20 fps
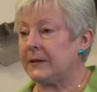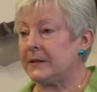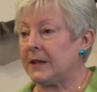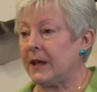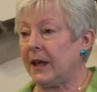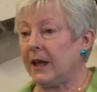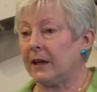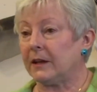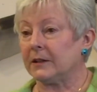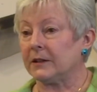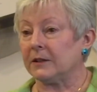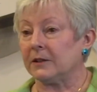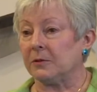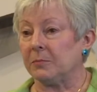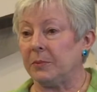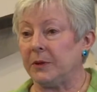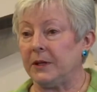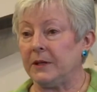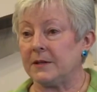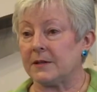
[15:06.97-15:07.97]
Take a
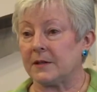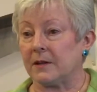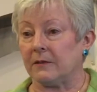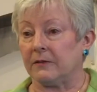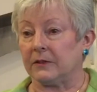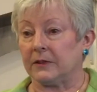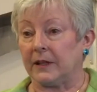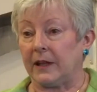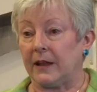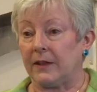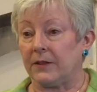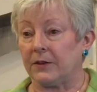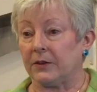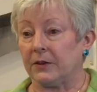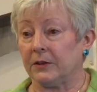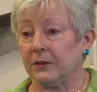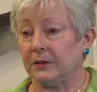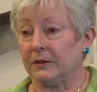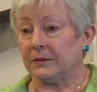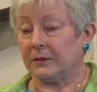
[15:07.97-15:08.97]
little piece of
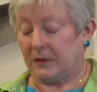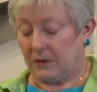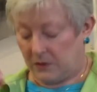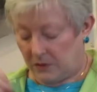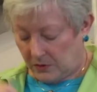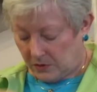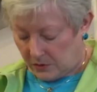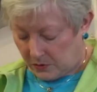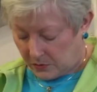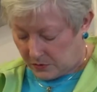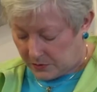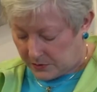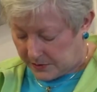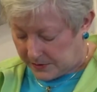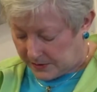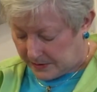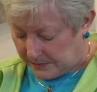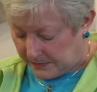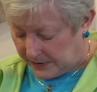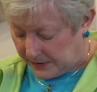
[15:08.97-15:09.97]
leather or
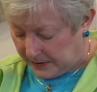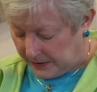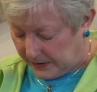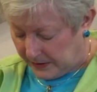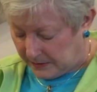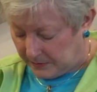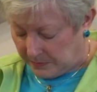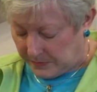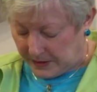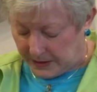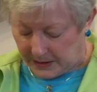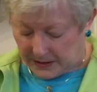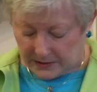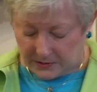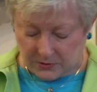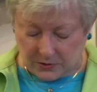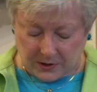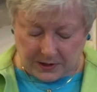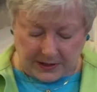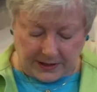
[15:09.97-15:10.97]
something and make
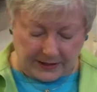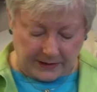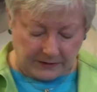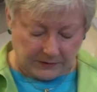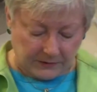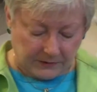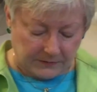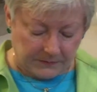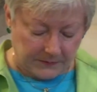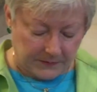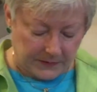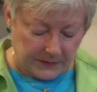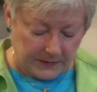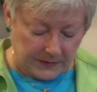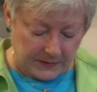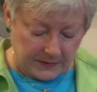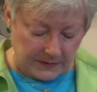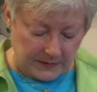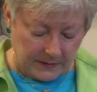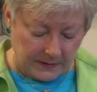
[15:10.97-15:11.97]
a triangle
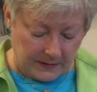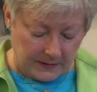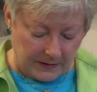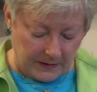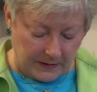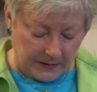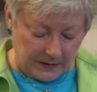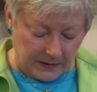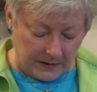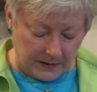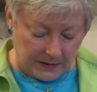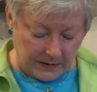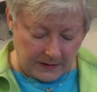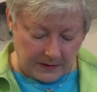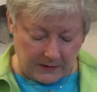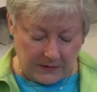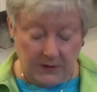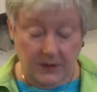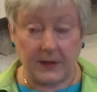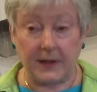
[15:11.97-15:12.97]

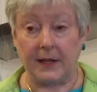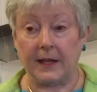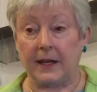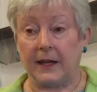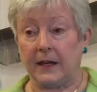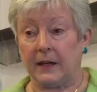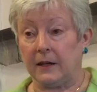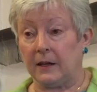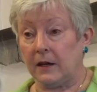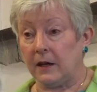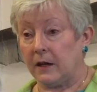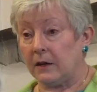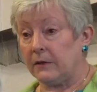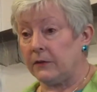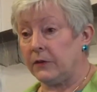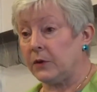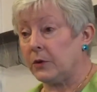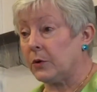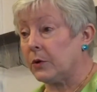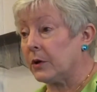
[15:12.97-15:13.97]
to the end
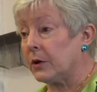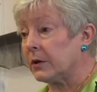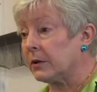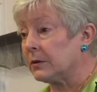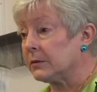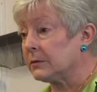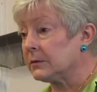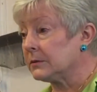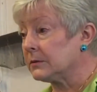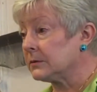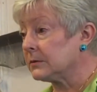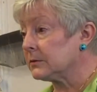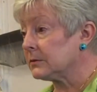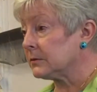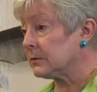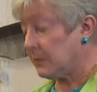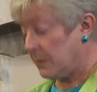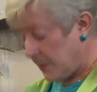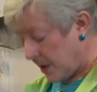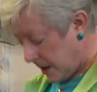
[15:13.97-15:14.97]
of your
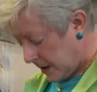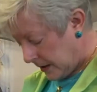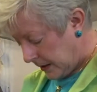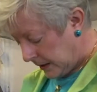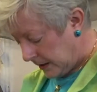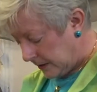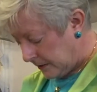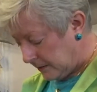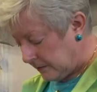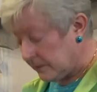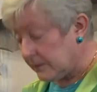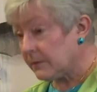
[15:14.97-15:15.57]
pocket.